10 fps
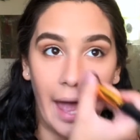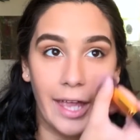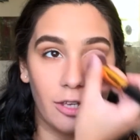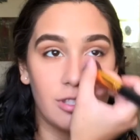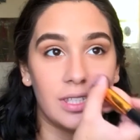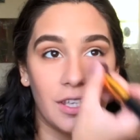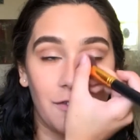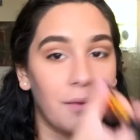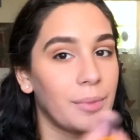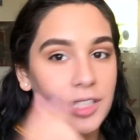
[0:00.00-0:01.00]
I use
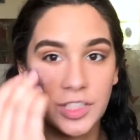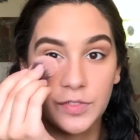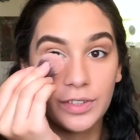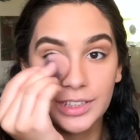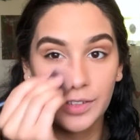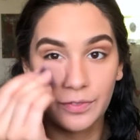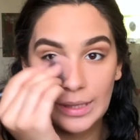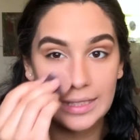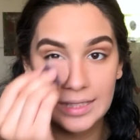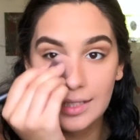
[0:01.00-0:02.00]
different brushes for
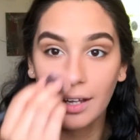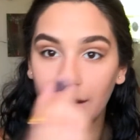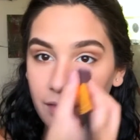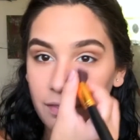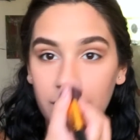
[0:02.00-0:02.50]
different stuff.